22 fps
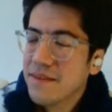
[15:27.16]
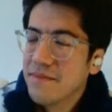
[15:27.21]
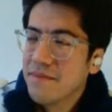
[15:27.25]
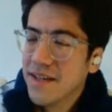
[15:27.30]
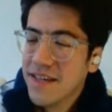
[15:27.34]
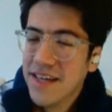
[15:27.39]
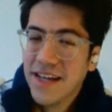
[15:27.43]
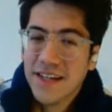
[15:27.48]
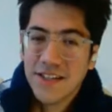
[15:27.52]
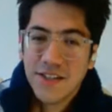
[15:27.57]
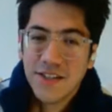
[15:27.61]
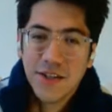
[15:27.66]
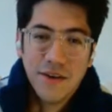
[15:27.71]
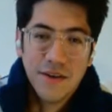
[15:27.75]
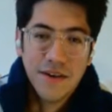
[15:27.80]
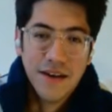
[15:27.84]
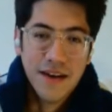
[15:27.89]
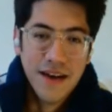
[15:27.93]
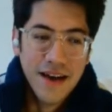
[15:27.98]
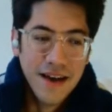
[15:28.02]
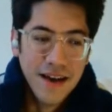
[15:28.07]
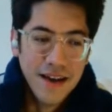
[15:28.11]
but yeah. So
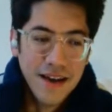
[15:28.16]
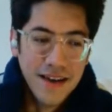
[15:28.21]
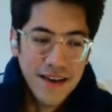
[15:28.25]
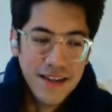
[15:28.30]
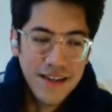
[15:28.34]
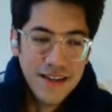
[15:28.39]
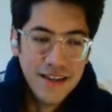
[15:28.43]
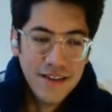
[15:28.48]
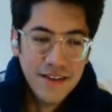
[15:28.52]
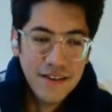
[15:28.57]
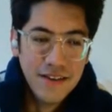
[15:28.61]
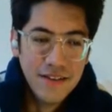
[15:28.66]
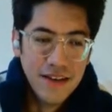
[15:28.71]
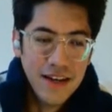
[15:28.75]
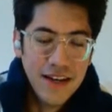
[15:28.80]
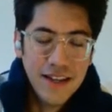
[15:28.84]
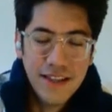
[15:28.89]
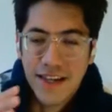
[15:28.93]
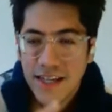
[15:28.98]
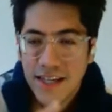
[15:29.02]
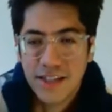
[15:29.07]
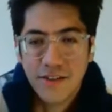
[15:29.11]

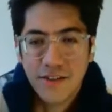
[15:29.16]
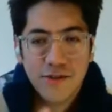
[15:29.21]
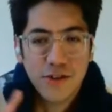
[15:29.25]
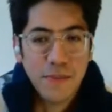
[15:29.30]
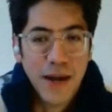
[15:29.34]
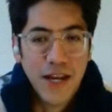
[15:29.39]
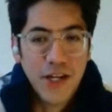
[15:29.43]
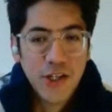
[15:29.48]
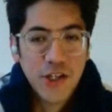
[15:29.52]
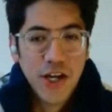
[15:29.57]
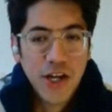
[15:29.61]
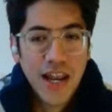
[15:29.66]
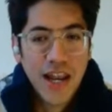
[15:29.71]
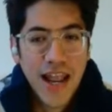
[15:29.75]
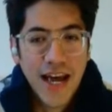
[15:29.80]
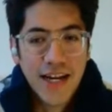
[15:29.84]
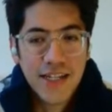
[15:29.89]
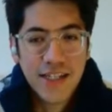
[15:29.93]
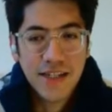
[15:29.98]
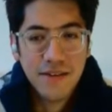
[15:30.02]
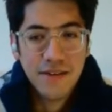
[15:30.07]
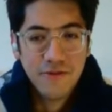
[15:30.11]
in the case of Spanish and
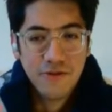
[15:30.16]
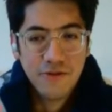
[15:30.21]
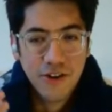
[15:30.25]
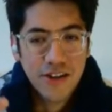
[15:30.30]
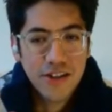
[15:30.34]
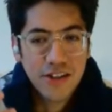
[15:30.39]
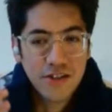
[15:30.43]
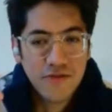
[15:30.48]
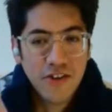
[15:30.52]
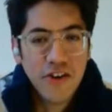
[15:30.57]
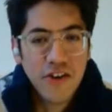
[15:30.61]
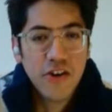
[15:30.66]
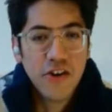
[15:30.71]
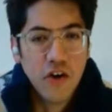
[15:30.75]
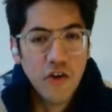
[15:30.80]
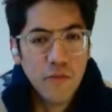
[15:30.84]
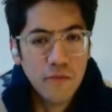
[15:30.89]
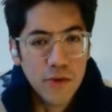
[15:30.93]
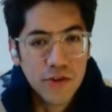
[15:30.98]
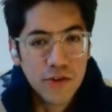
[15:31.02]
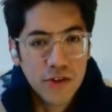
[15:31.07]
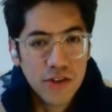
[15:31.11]
Latin, for us, it's very
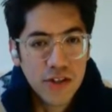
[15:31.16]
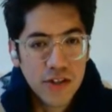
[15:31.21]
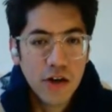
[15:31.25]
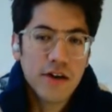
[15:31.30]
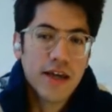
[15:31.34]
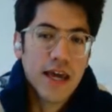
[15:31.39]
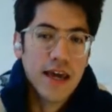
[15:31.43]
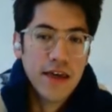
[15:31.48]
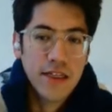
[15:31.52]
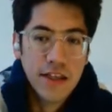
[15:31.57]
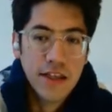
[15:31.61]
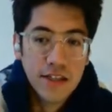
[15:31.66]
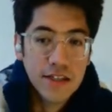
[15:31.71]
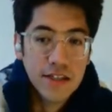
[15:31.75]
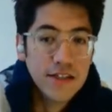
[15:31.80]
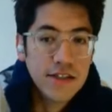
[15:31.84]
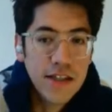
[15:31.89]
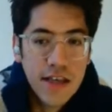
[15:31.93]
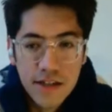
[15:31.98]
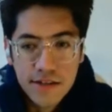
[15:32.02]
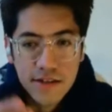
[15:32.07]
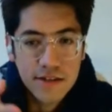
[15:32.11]
obvious to see. Okay, this is
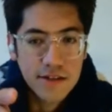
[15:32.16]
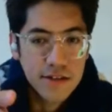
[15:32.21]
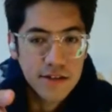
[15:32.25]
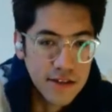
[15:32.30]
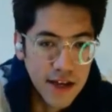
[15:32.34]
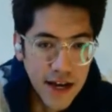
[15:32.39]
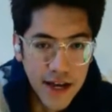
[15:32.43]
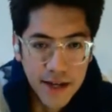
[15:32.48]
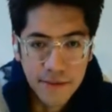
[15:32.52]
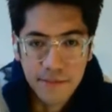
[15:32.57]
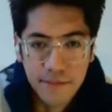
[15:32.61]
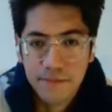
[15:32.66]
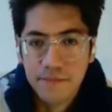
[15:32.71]
this, this is that.